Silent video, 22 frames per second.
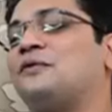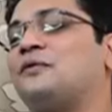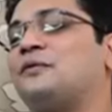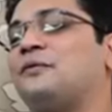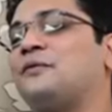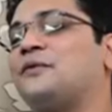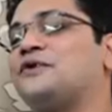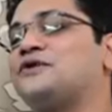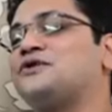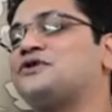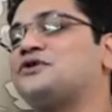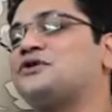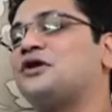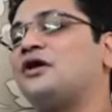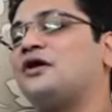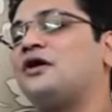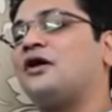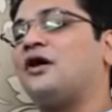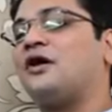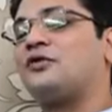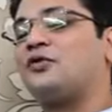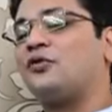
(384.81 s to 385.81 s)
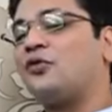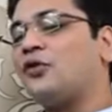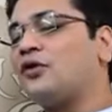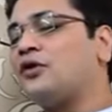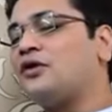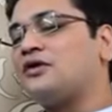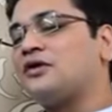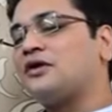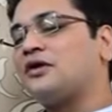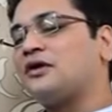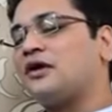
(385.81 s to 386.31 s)
which are
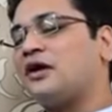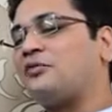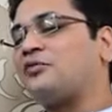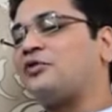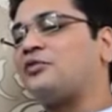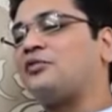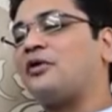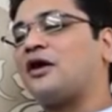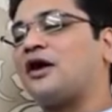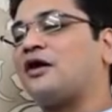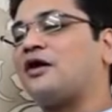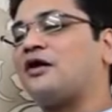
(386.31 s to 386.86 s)
good. I mean,